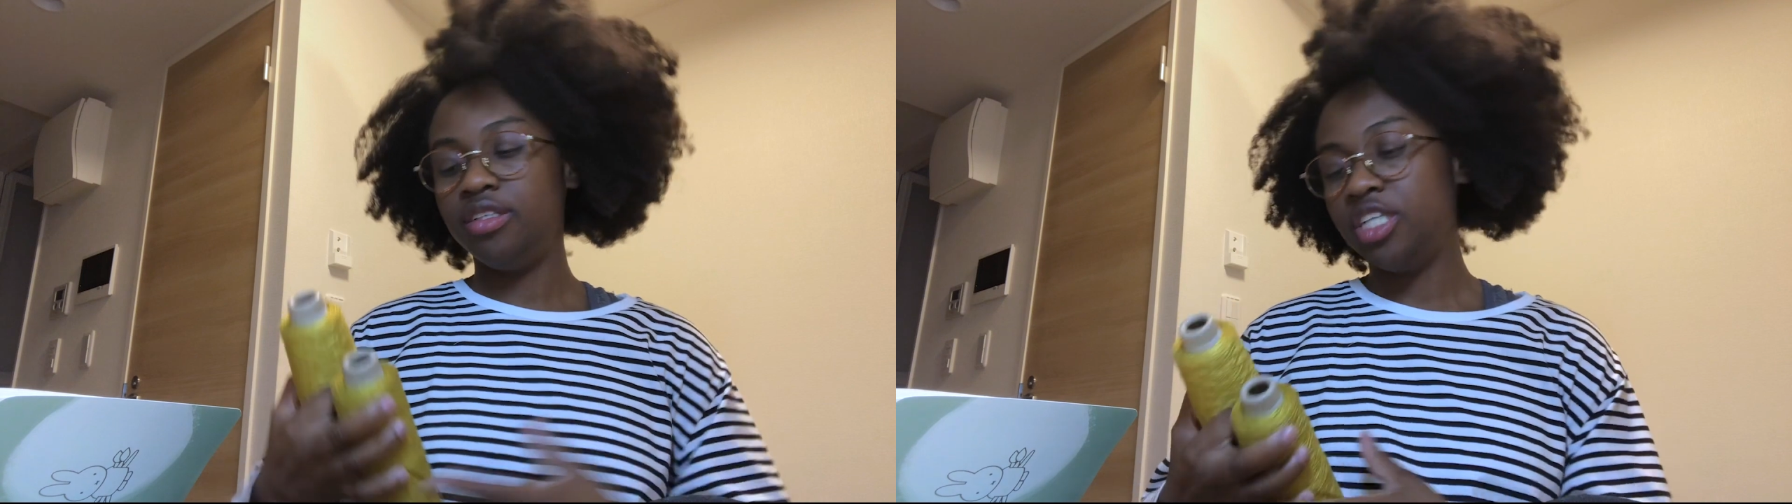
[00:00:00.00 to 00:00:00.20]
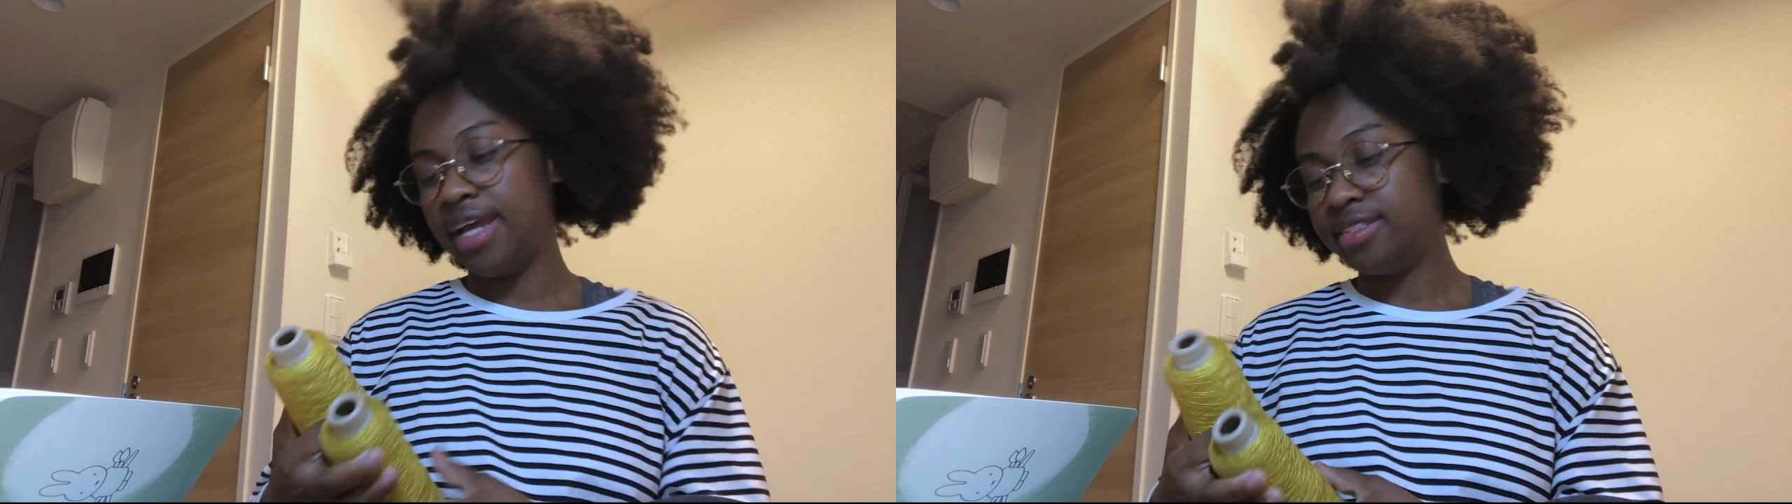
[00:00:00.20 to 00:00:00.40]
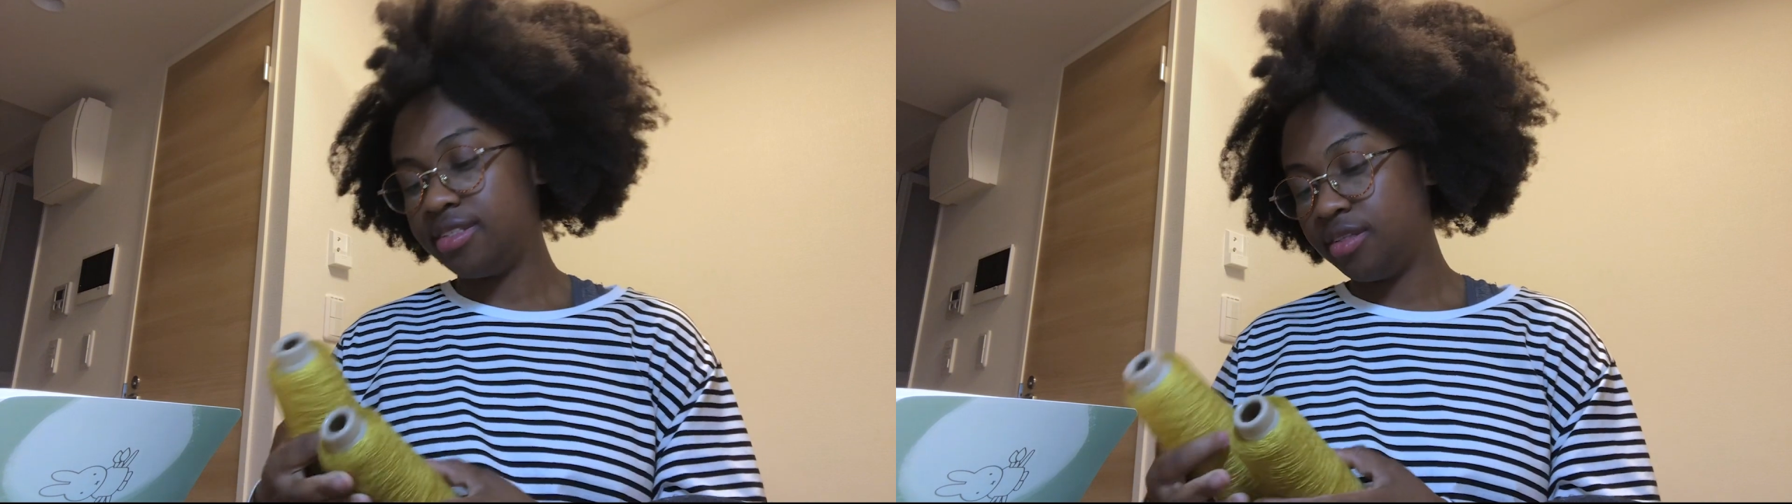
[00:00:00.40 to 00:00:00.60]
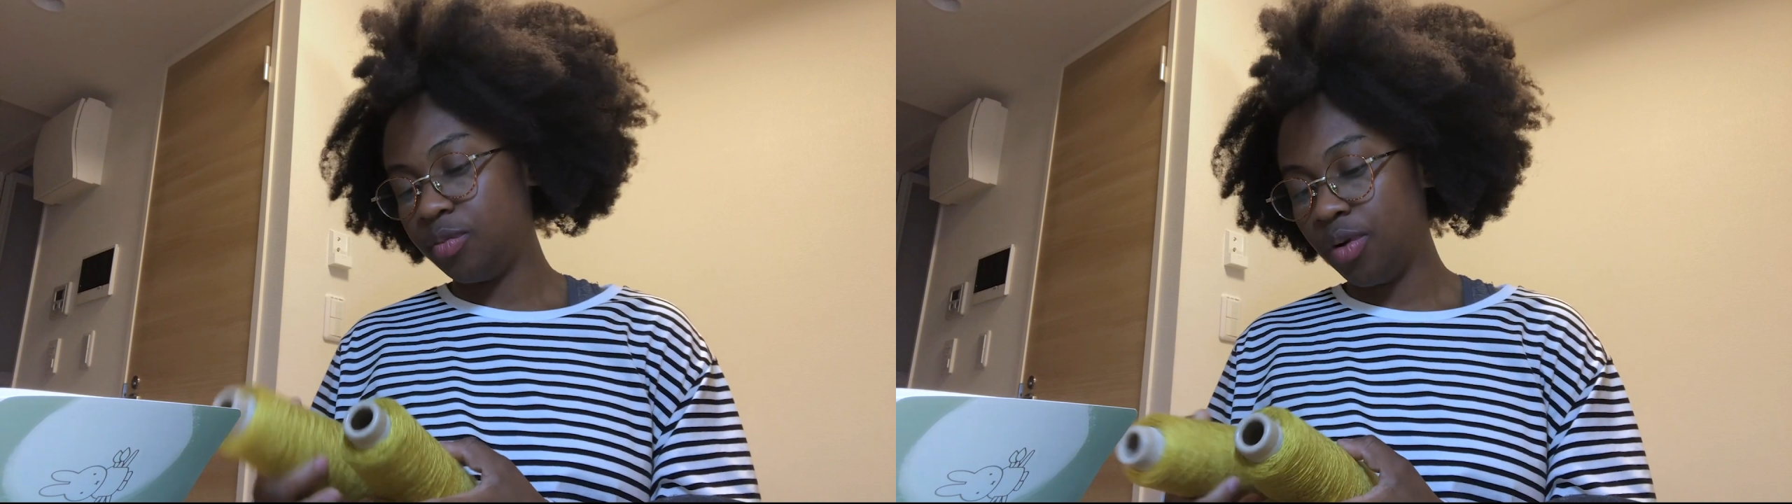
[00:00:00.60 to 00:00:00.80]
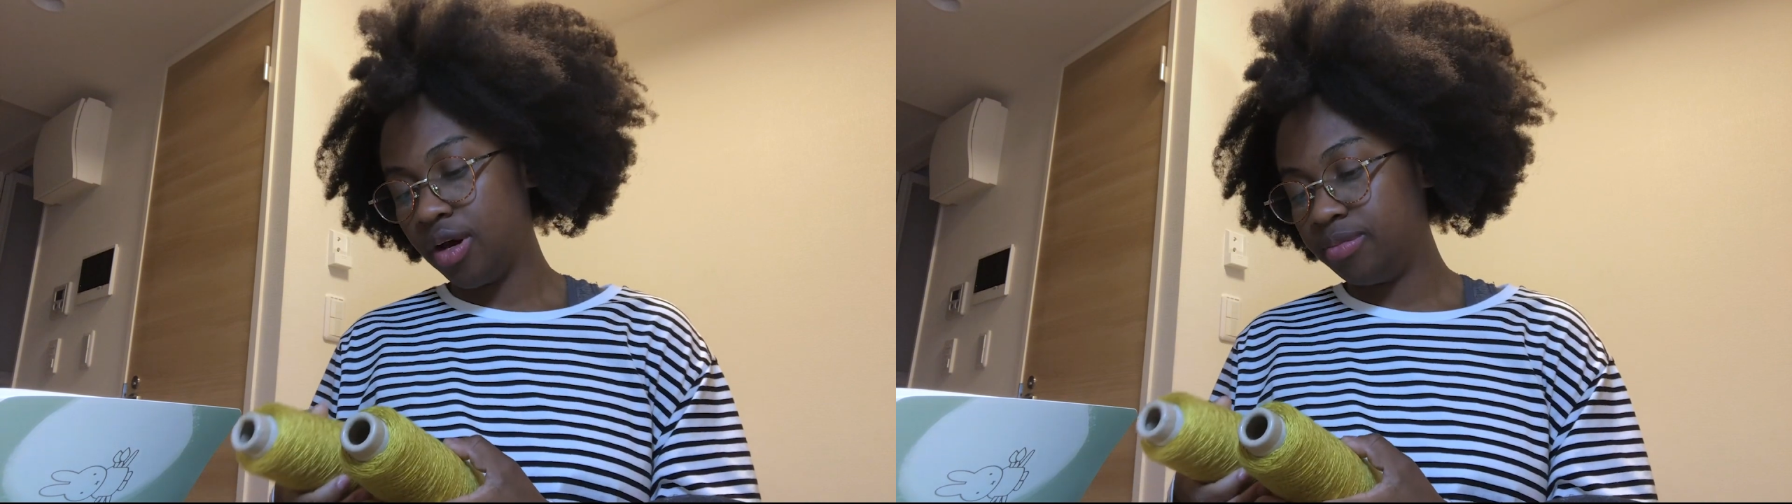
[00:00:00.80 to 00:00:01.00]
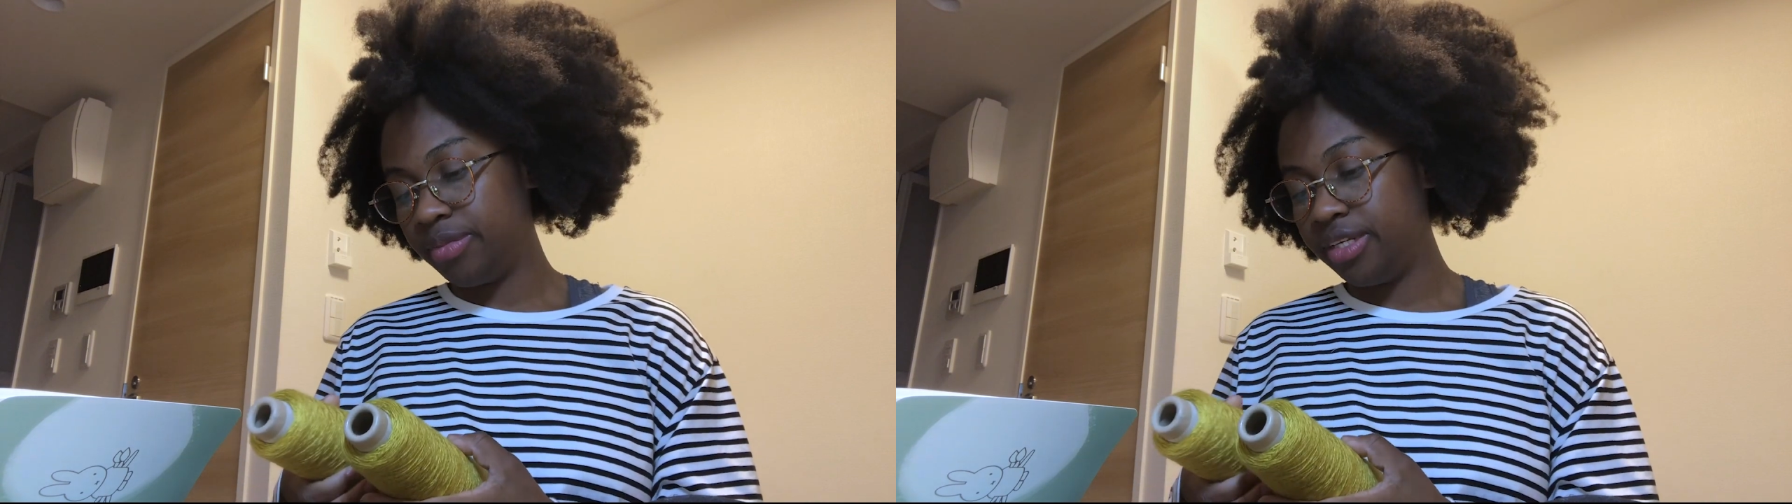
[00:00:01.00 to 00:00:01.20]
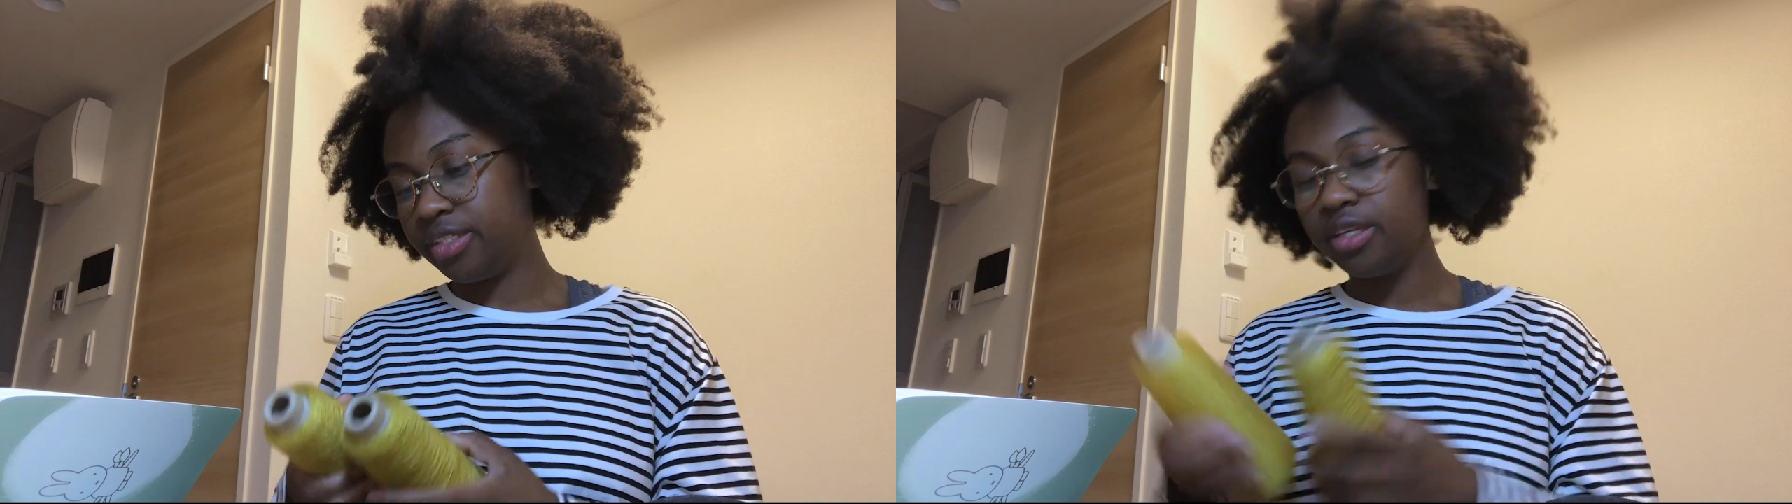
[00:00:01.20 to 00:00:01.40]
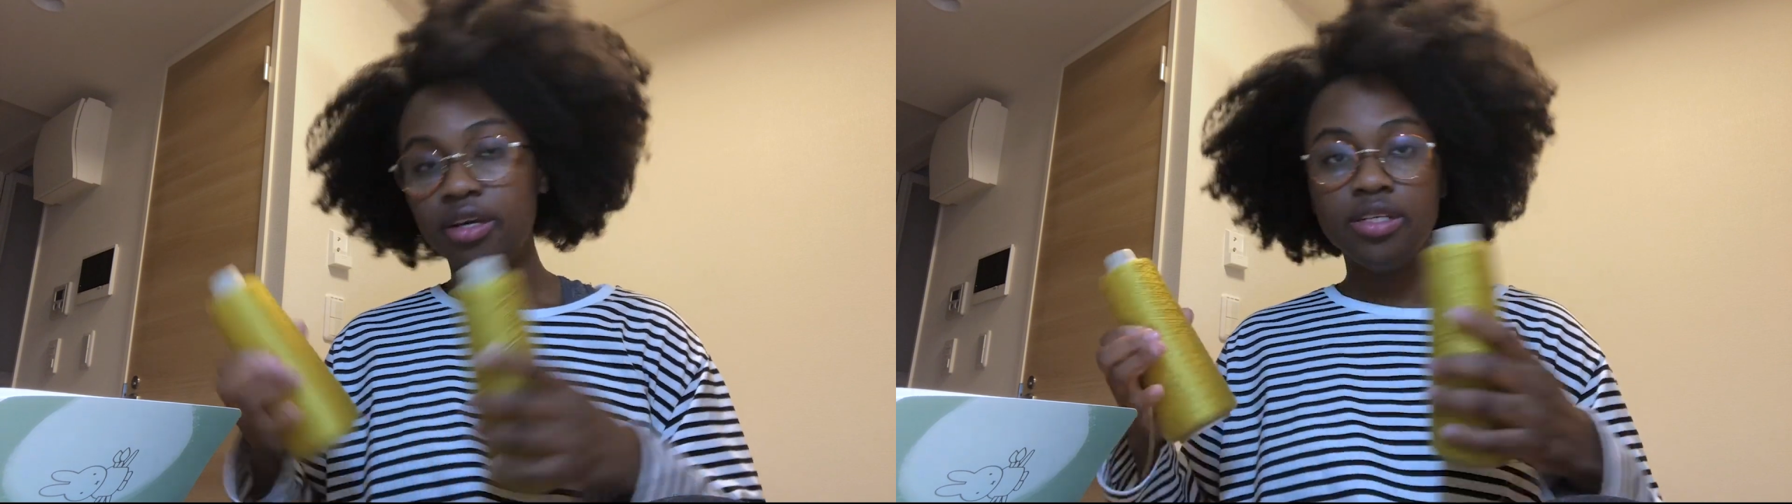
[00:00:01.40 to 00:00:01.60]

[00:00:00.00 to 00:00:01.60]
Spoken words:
chest department.